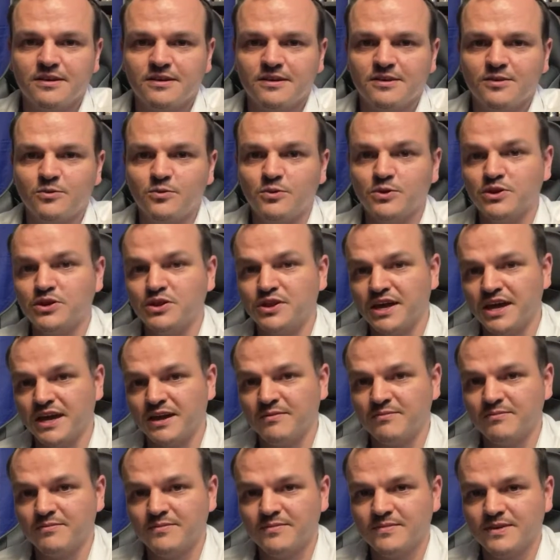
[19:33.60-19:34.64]
with
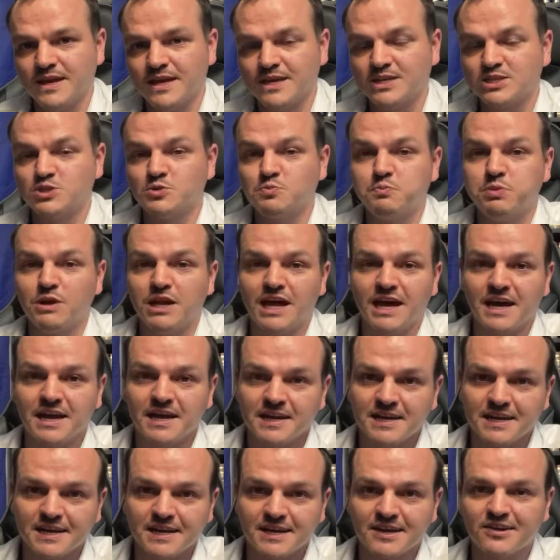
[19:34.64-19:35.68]
them
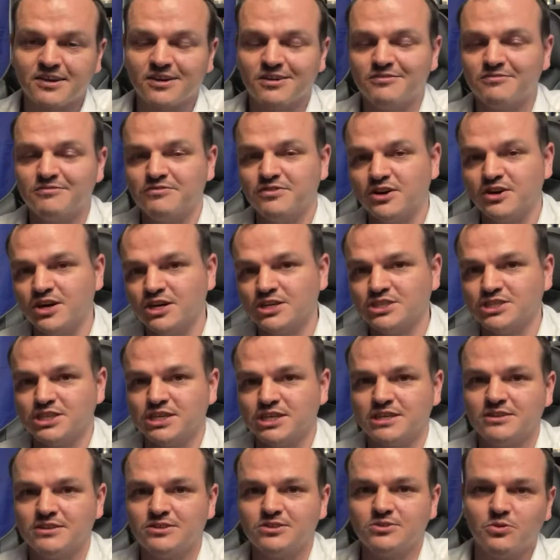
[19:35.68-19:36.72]
explaining
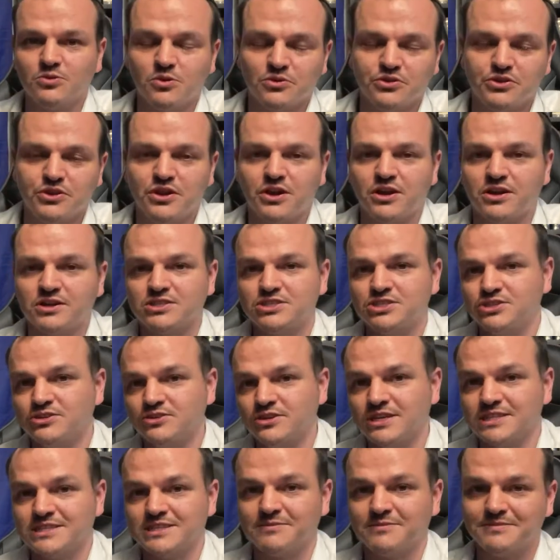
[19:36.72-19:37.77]
conversion to Orthodox
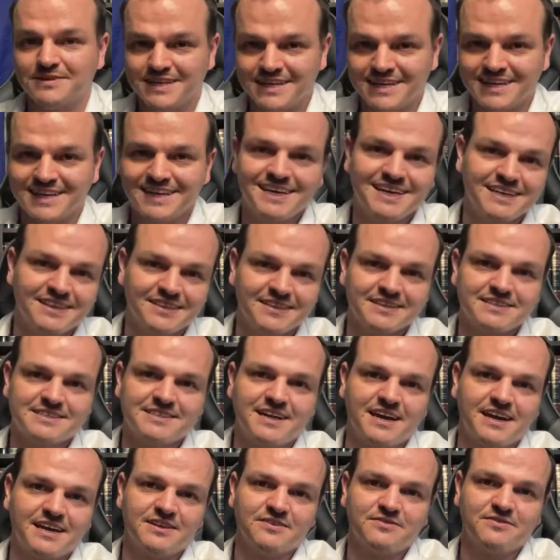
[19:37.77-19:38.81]
Judaism in the
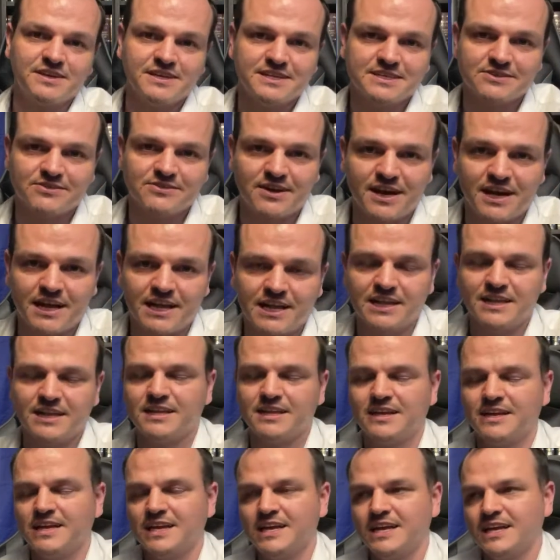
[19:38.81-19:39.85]
State of Israel.
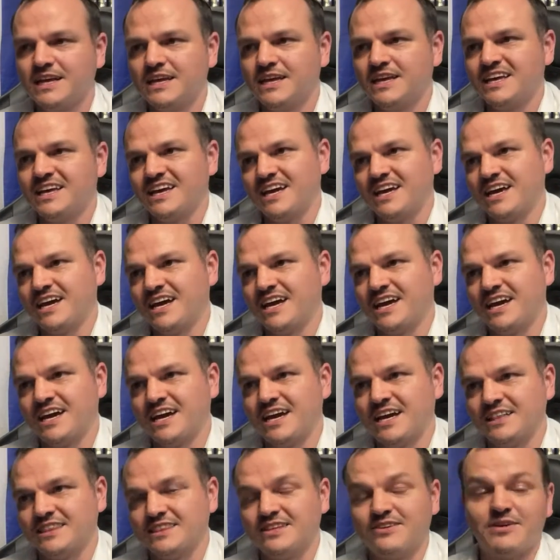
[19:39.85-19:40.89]

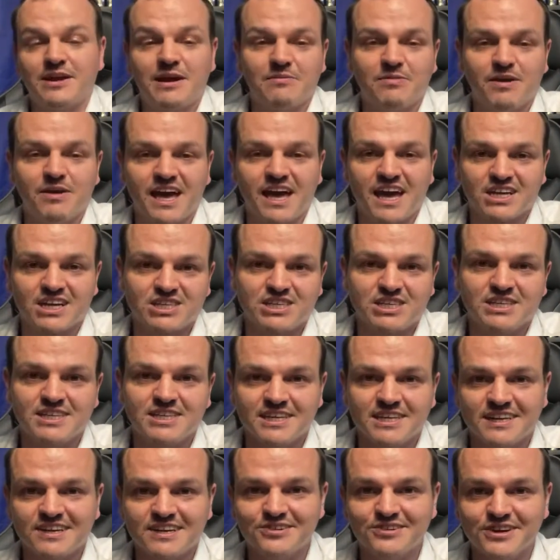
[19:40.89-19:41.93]
And the rabbi actually did
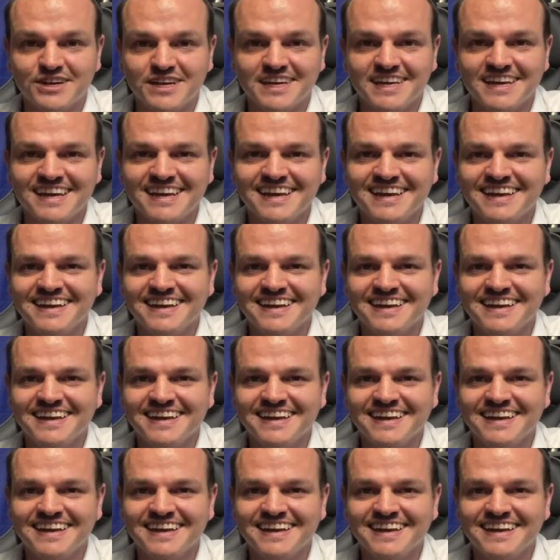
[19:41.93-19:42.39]
agree.